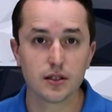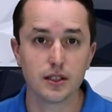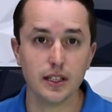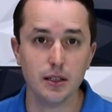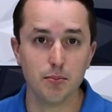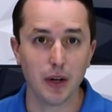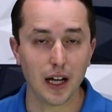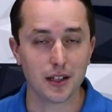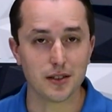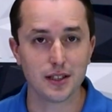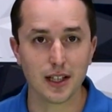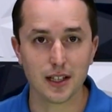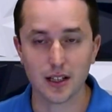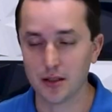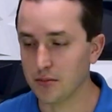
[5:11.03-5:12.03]
the pattern
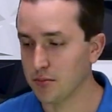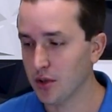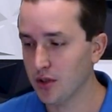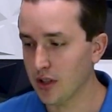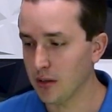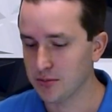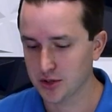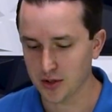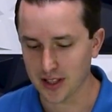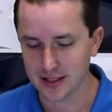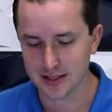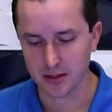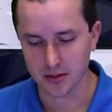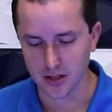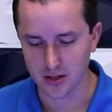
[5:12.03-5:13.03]
that I programmed so I
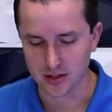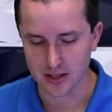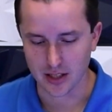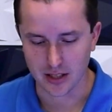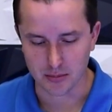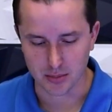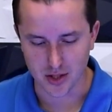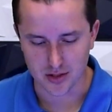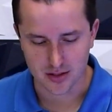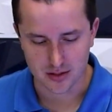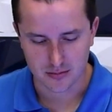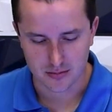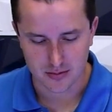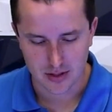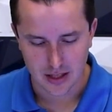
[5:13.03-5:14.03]
can see what it looks like in
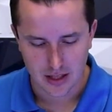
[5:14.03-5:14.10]
person.